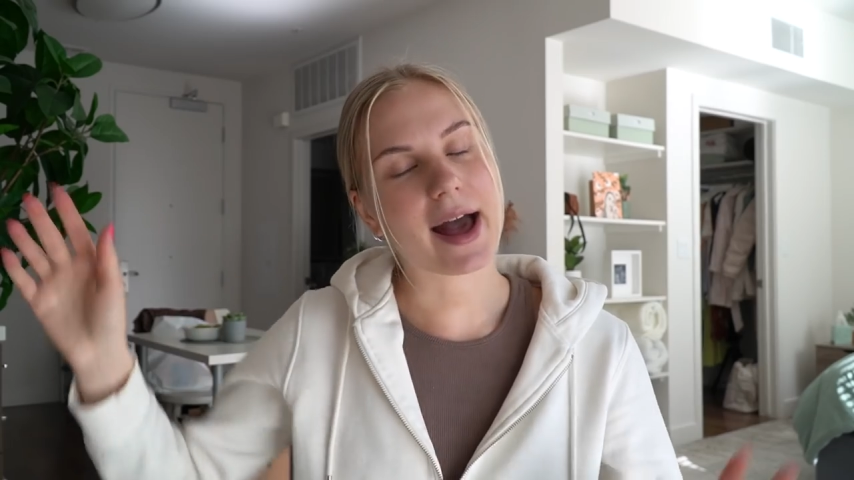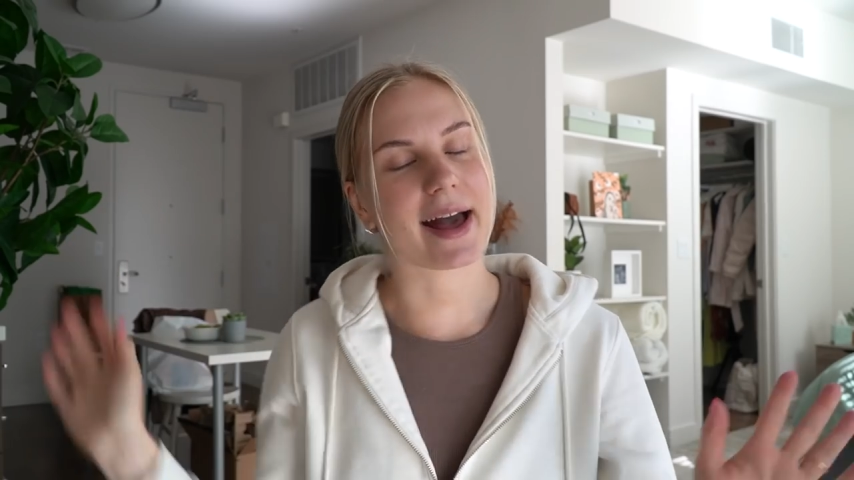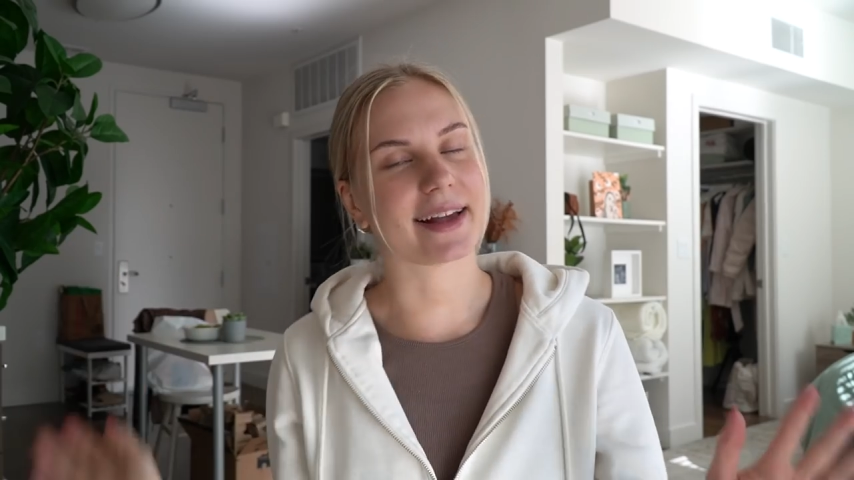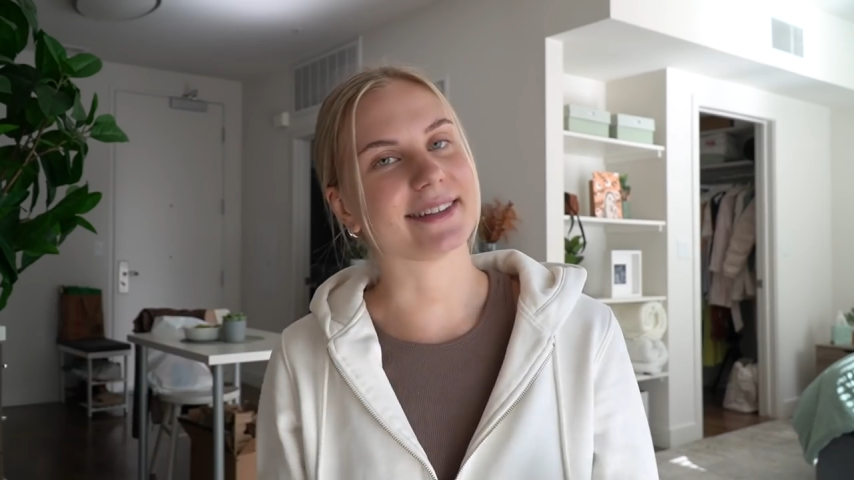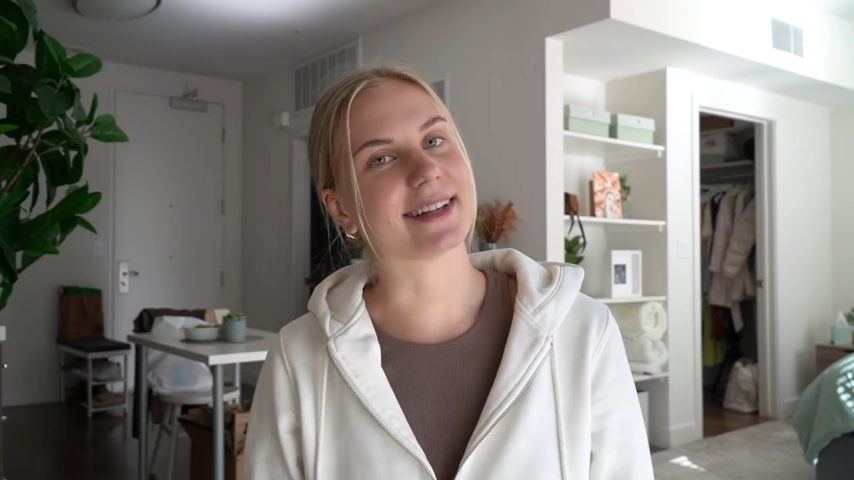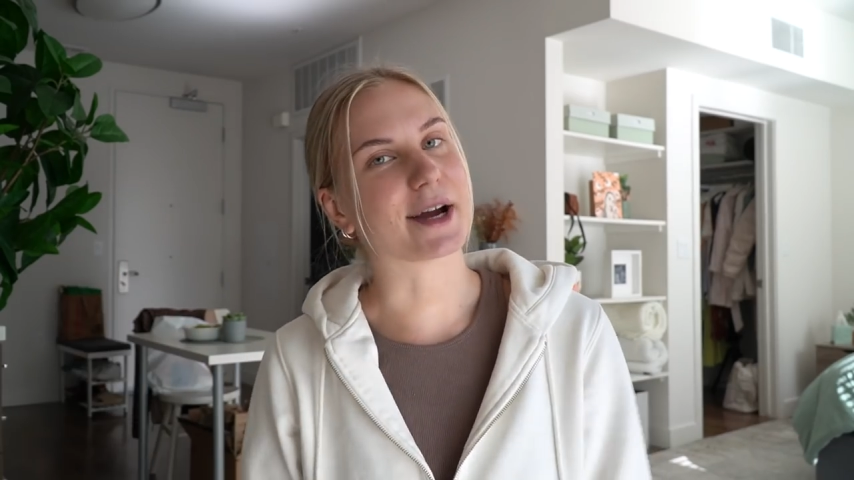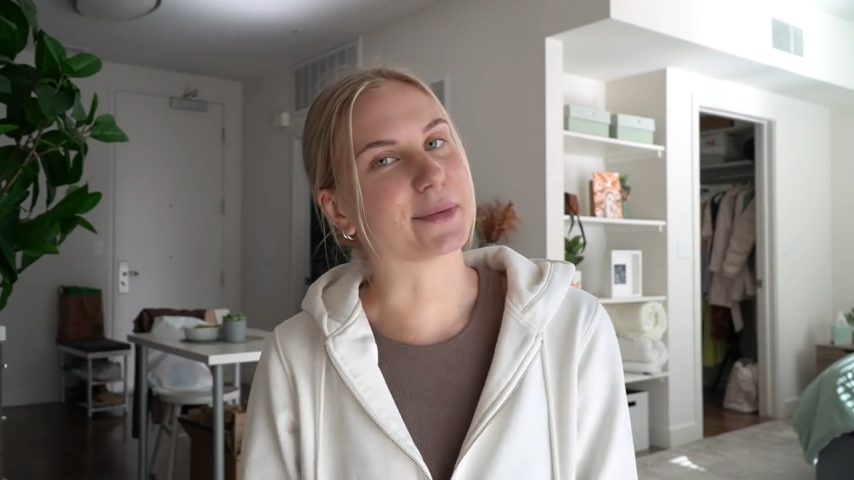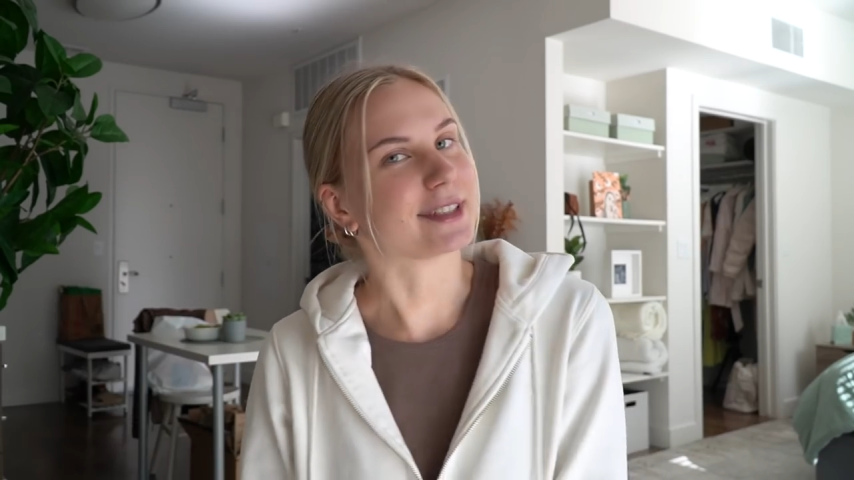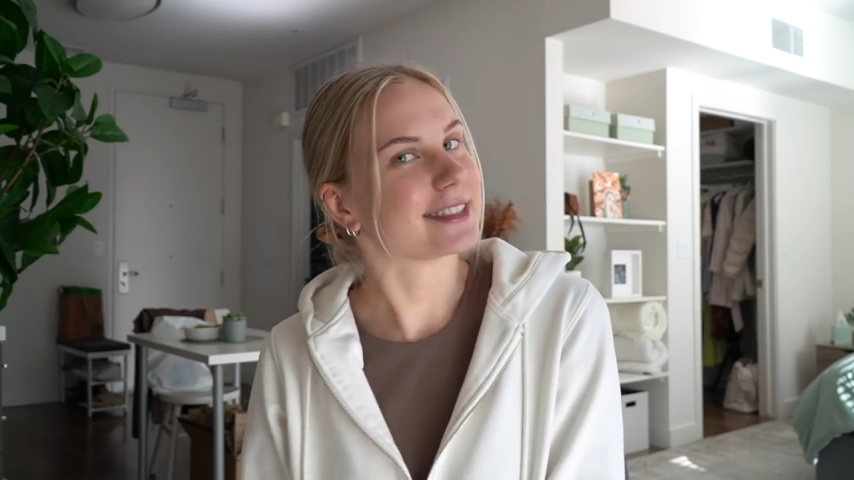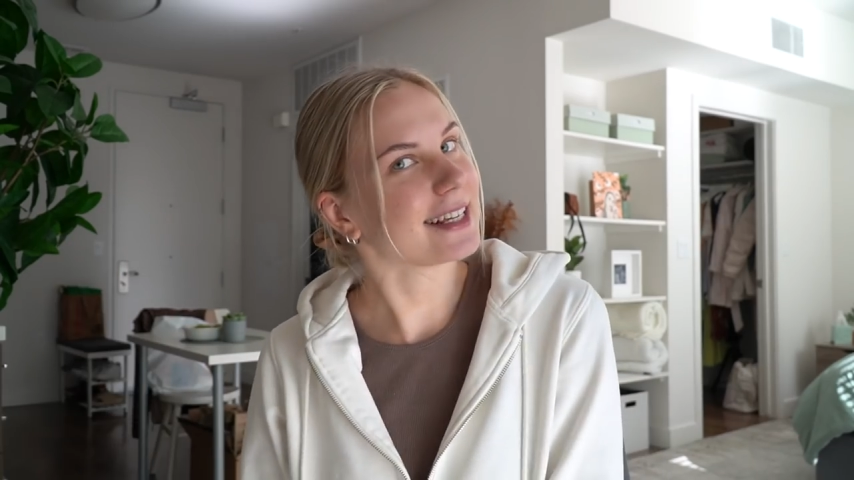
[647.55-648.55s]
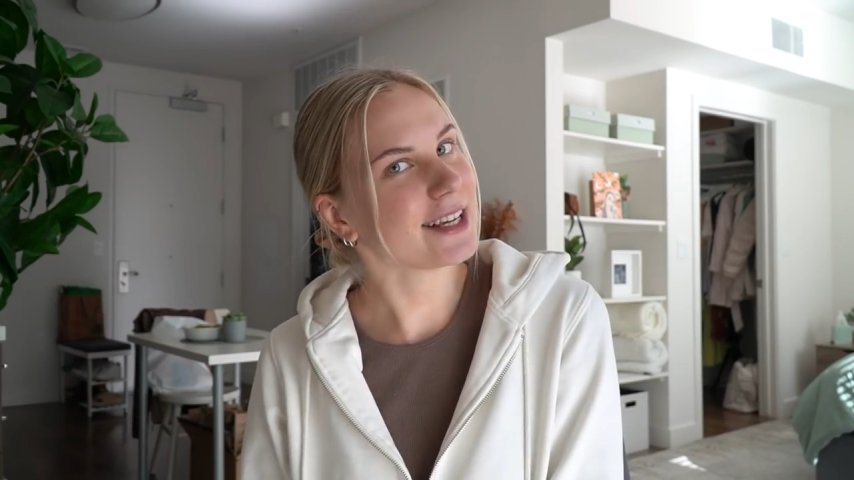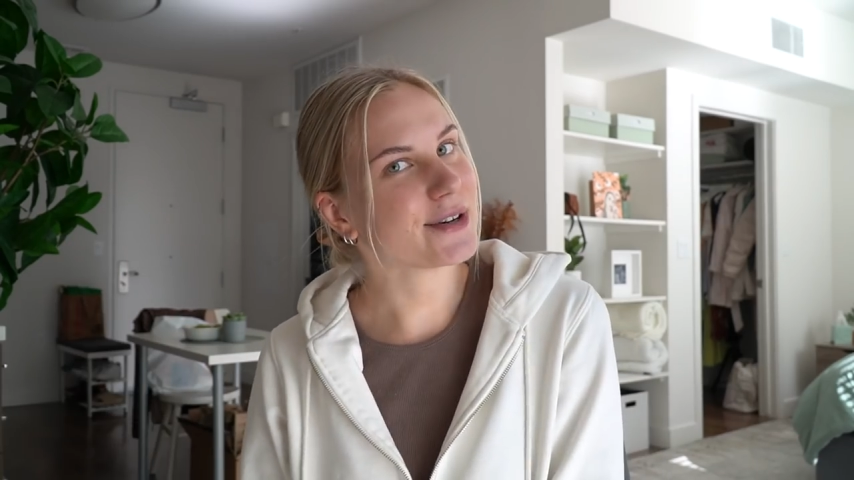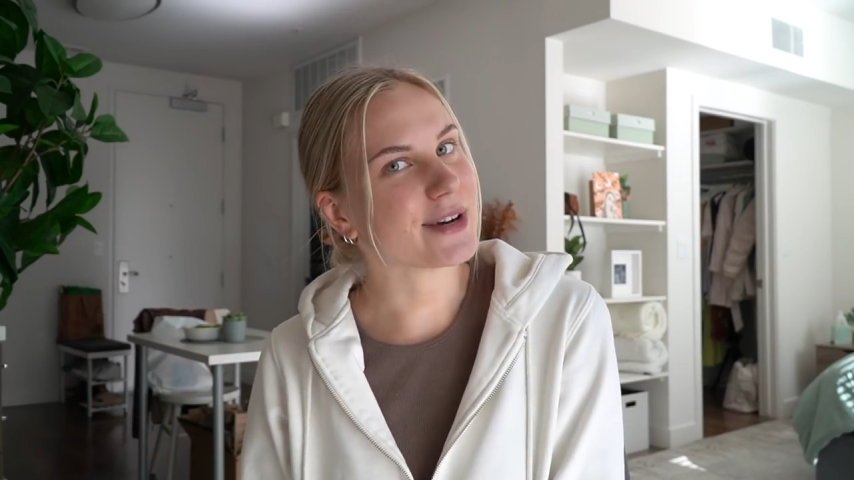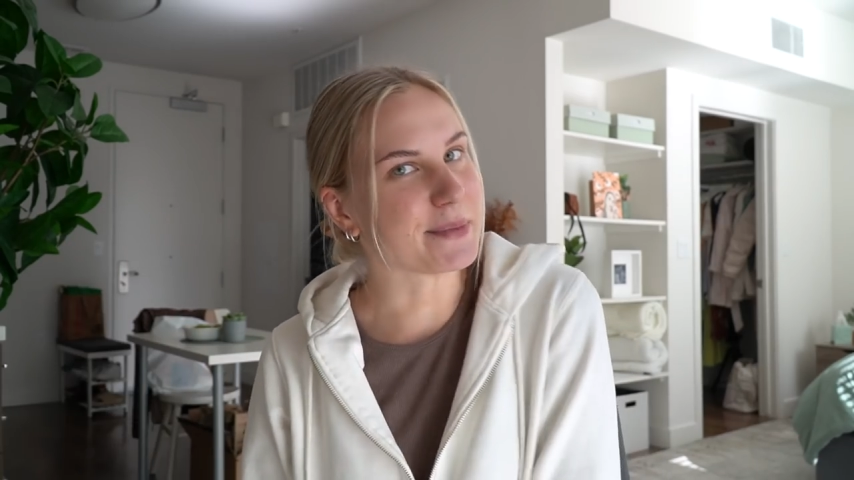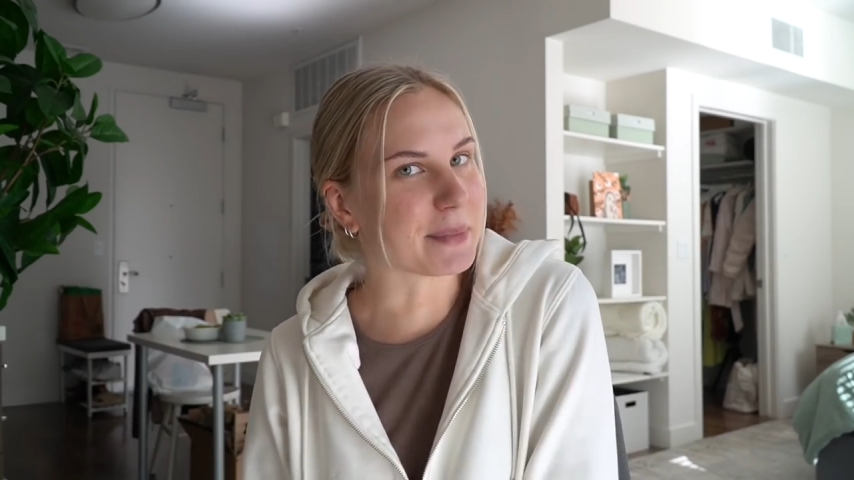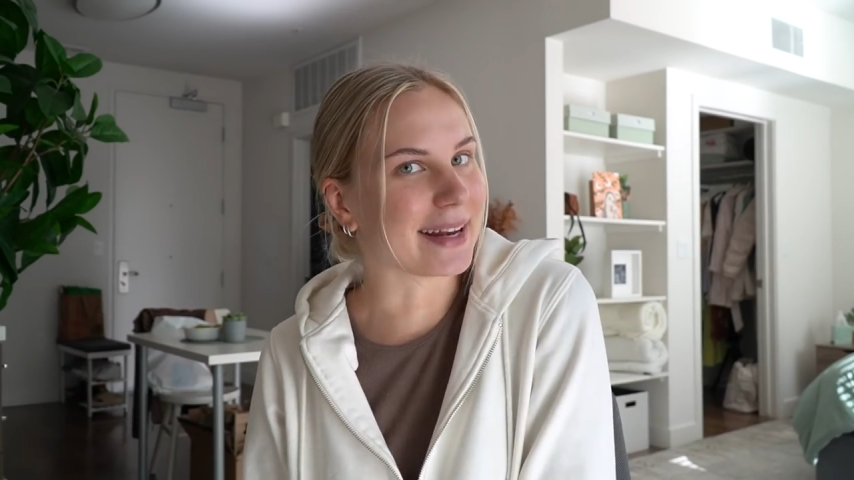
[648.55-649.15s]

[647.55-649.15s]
and I will see you in